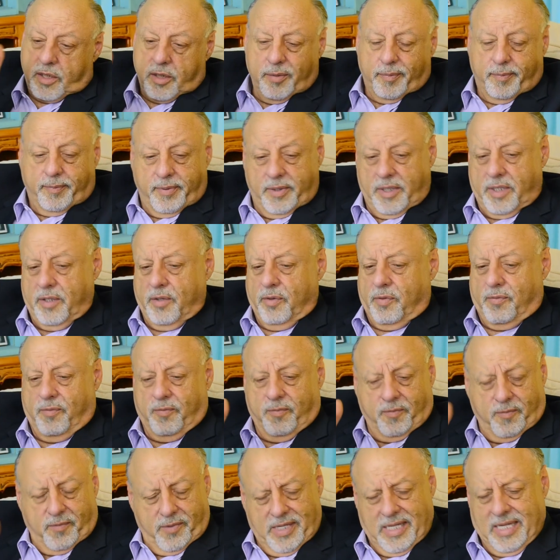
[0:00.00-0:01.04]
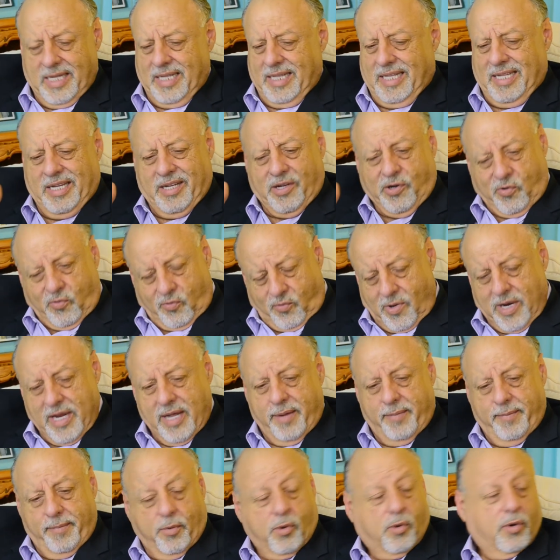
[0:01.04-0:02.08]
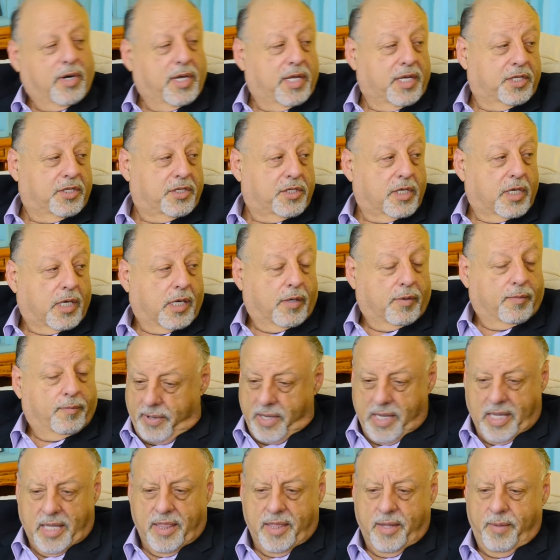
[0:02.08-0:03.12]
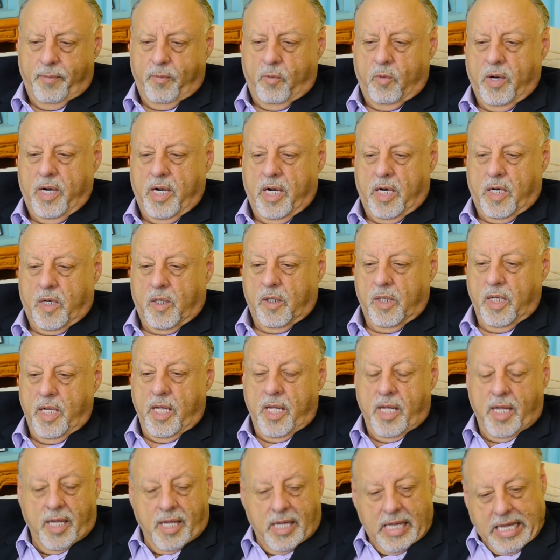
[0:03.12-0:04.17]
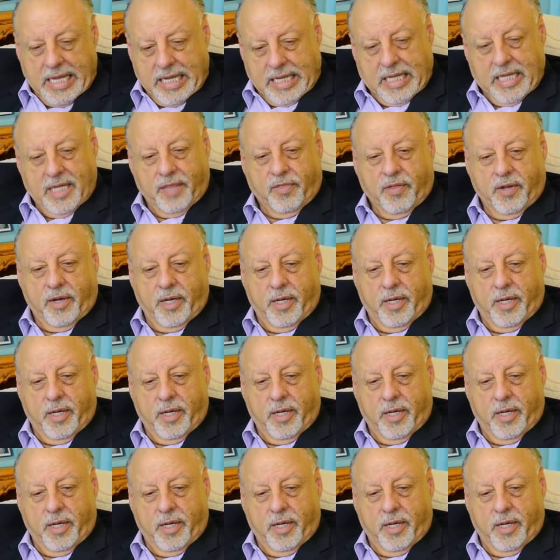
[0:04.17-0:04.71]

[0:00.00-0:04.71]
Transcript: to be a really great morning show. Pay them well and get the